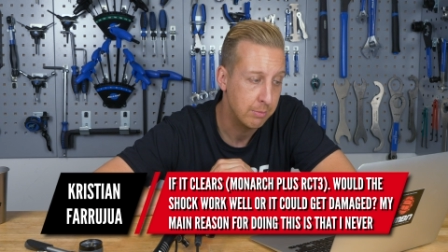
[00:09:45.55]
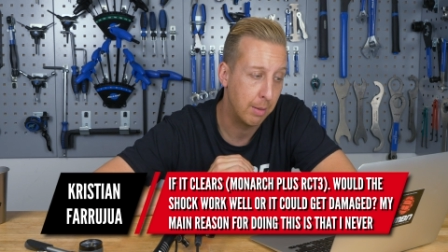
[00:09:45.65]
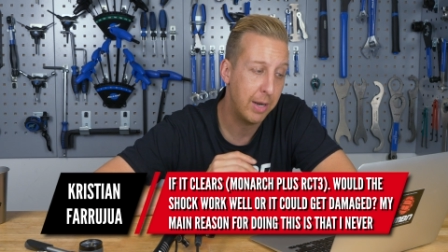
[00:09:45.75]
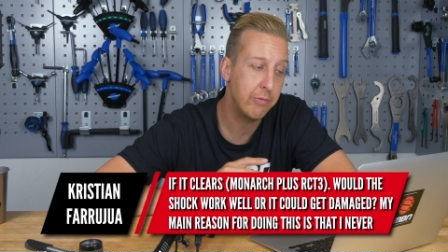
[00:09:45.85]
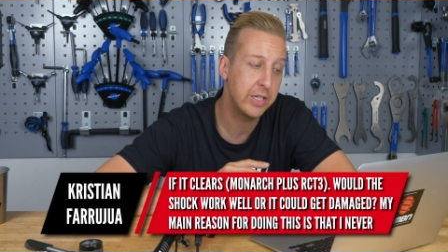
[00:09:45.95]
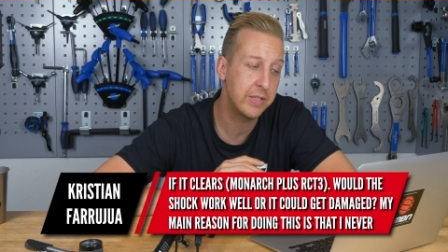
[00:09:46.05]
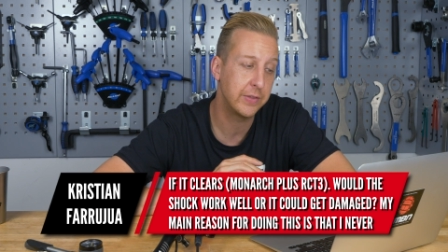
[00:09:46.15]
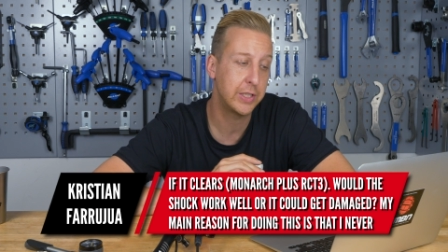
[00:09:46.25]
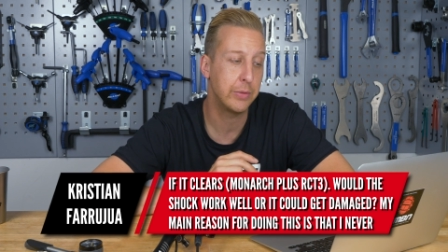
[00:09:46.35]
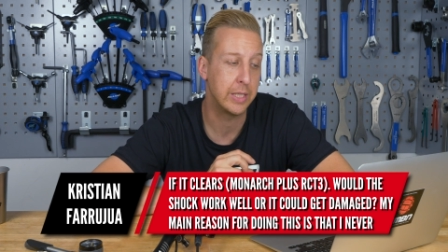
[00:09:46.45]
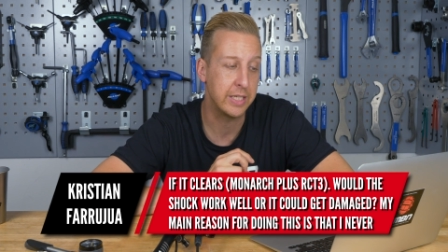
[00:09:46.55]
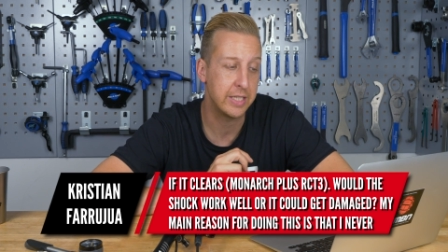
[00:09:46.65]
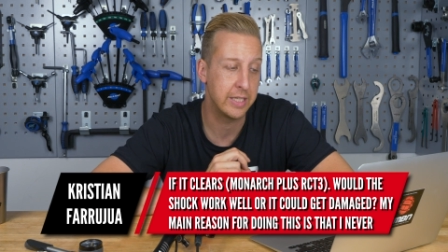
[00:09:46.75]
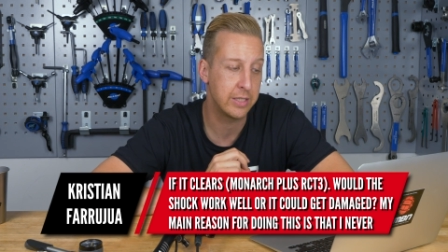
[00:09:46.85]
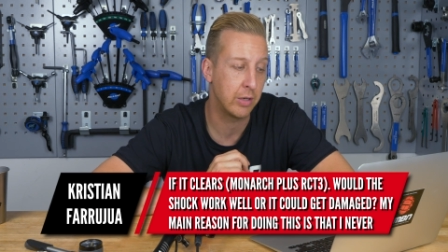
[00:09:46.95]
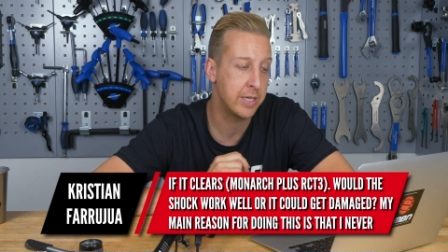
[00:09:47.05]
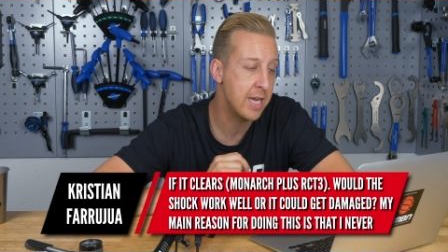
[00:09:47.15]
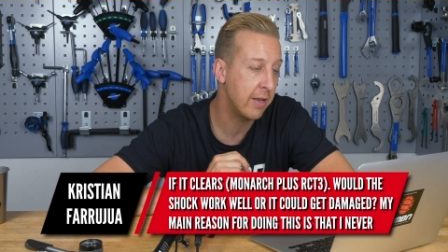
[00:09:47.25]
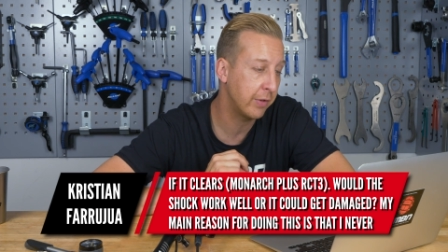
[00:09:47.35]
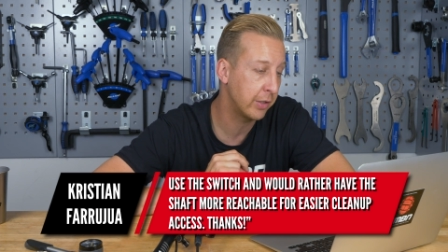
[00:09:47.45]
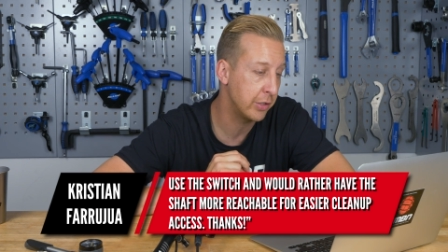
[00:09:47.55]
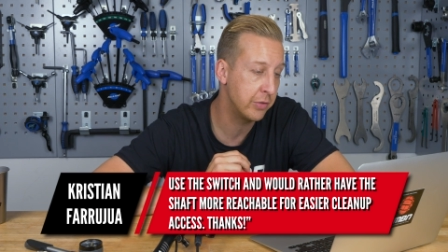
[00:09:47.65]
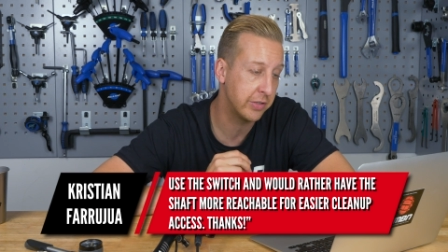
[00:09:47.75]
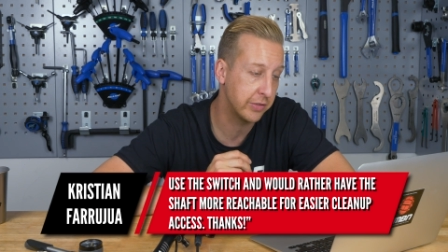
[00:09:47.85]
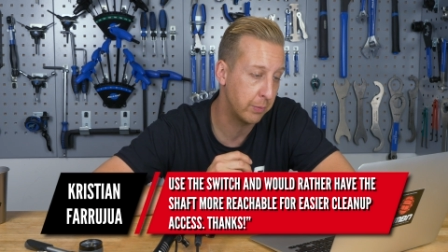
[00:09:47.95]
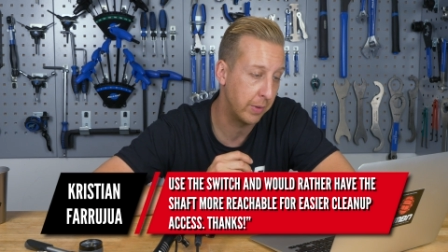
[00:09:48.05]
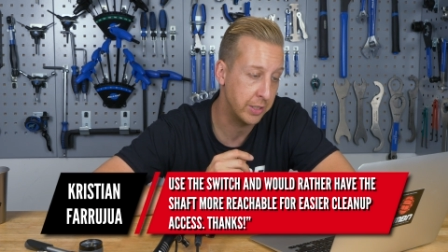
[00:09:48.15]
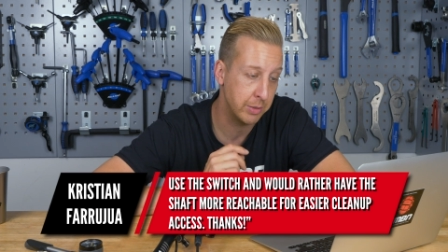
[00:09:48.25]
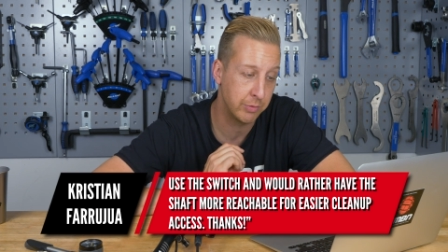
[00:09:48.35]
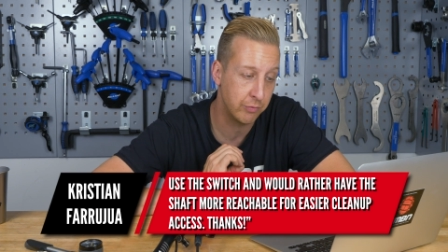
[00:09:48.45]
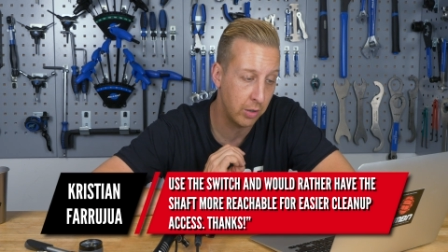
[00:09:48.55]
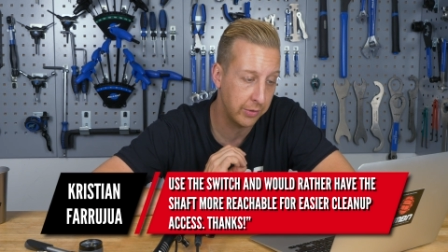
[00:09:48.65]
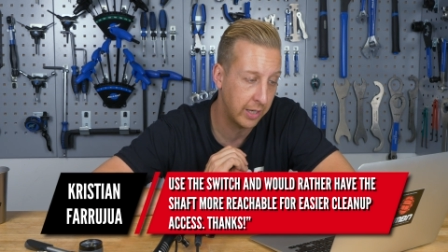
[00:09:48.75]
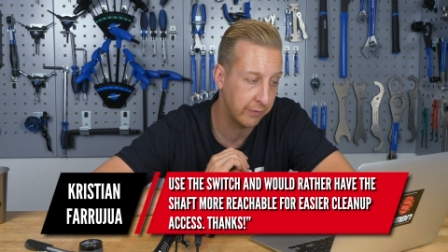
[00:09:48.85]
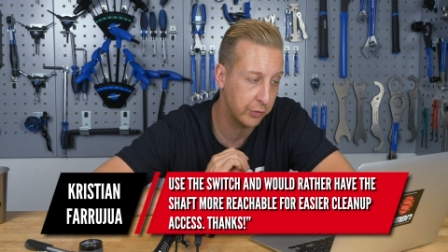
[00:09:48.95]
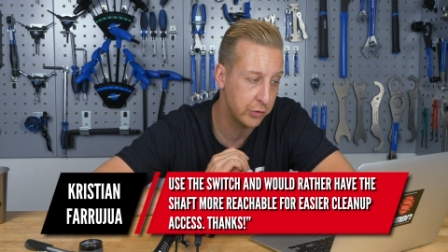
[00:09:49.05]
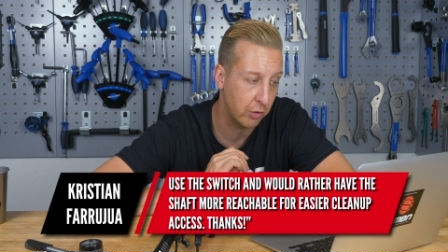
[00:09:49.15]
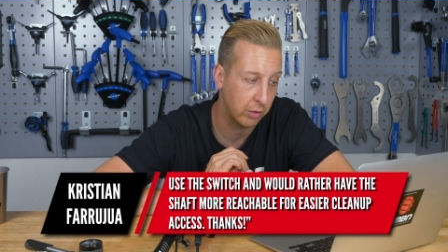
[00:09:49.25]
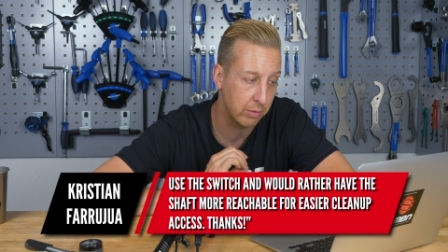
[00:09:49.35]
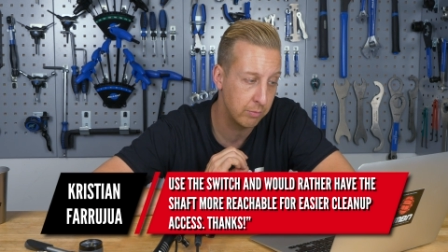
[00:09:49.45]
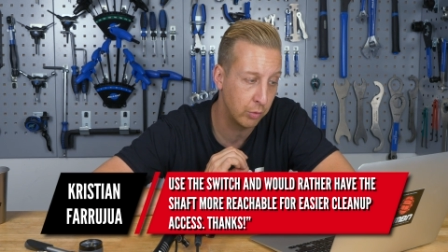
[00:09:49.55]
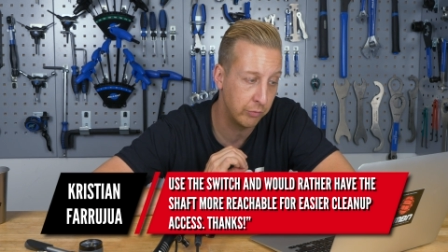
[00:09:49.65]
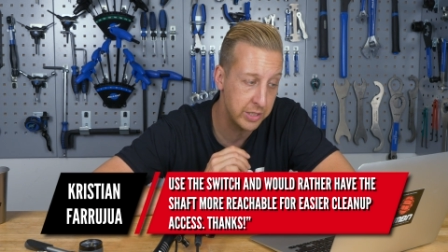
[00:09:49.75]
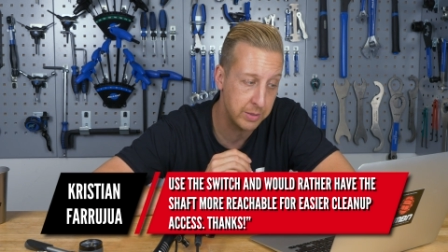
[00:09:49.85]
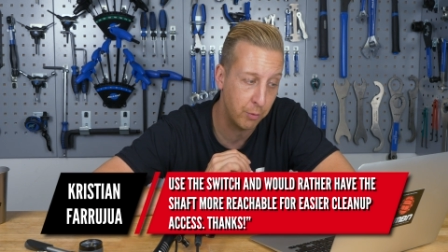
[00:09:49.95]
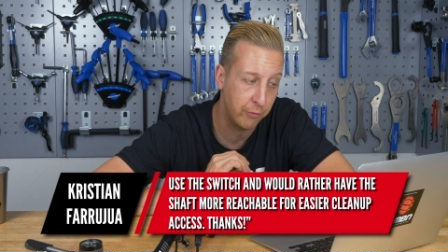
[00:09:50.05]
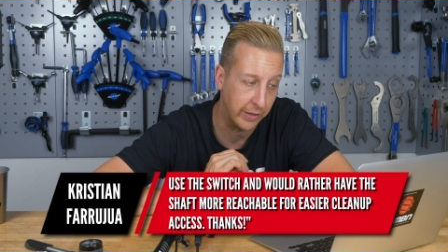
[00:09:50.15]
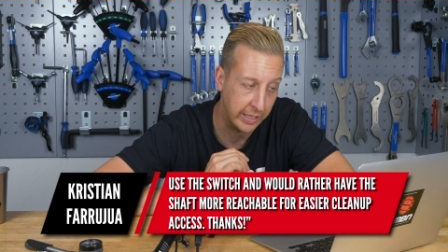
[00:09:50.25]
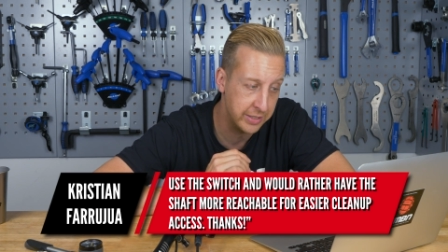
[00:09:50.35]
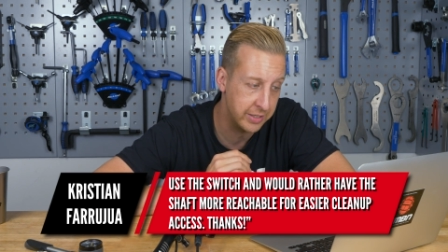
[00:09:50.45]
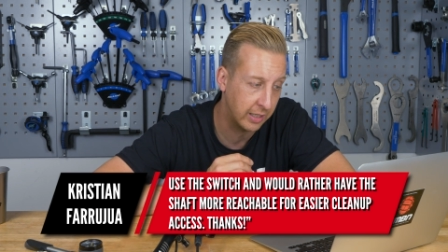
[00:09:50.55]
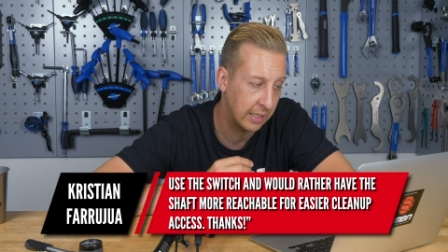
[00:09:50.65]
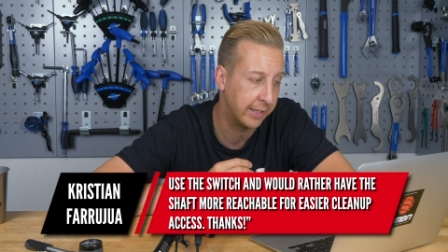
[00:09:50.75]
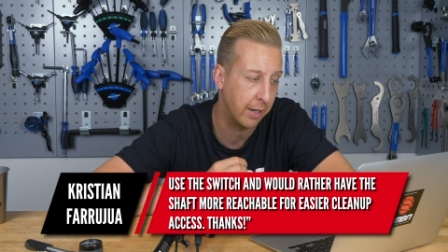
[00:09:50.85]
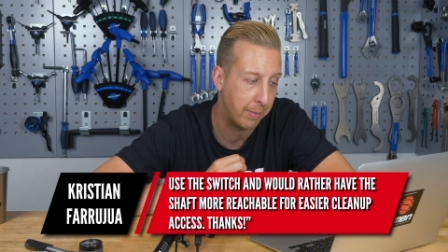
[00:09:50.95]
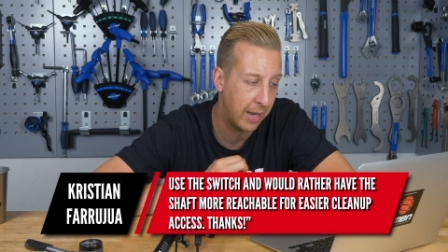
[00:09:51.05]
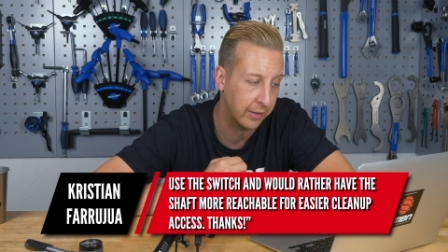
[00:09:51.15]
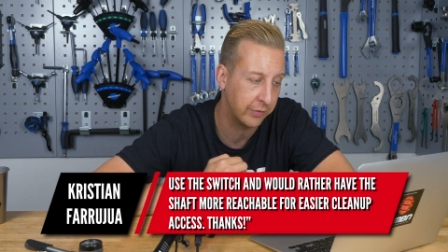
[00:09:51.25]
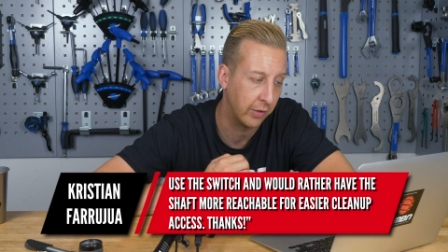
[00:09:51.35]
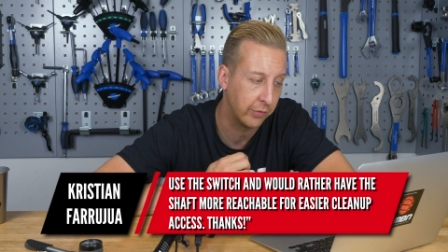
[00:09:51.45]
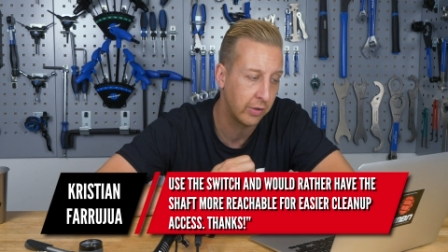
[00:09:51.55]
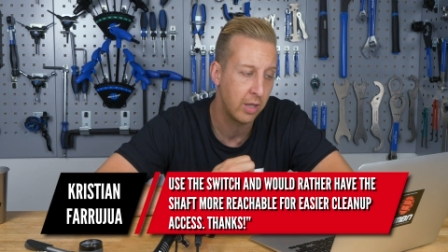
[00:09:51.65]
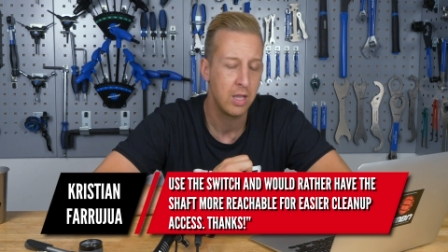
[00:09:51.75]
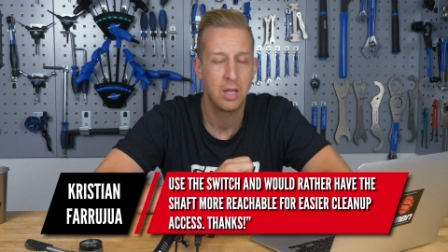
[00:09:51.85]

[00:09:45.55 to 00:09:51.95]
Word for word: My main reason for doing this is I never use the switch and would rather have the shock more reachable for easier cleanup access.